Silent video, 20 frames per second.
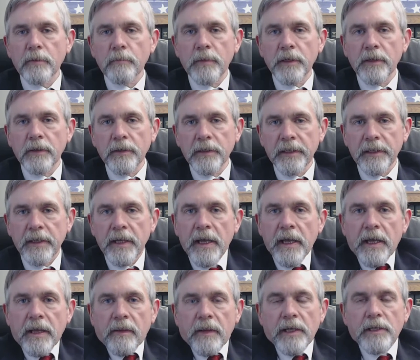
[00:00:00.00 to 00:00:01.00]
the building,
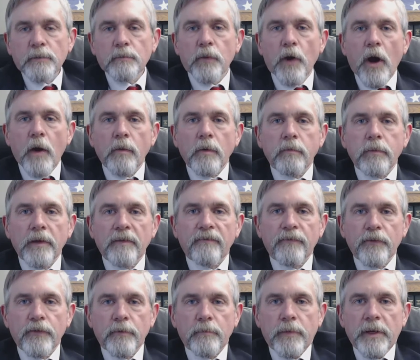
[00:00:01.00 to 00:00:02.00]
that's probably
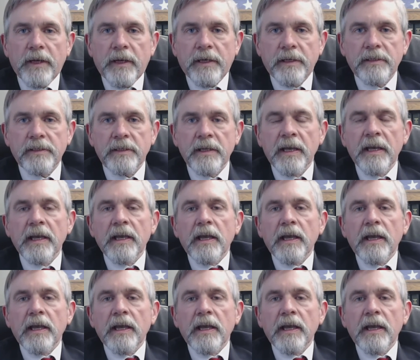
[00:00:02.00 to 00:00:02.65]
for the best.